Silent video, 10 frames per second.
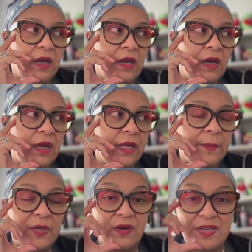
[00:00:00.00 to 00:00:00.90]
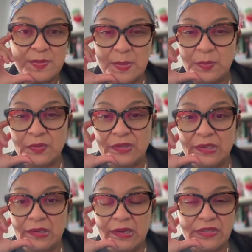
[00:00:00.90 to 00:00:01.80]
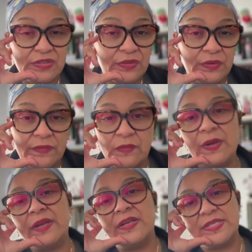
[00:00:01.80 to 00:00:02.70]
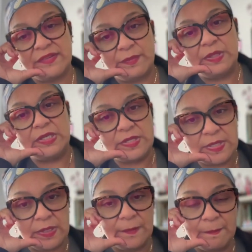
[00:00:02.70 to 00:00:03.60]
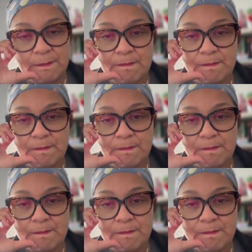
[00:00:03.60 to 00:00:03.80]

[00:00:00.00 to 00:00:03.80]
I come across people that actually don't even recognize that PTSD.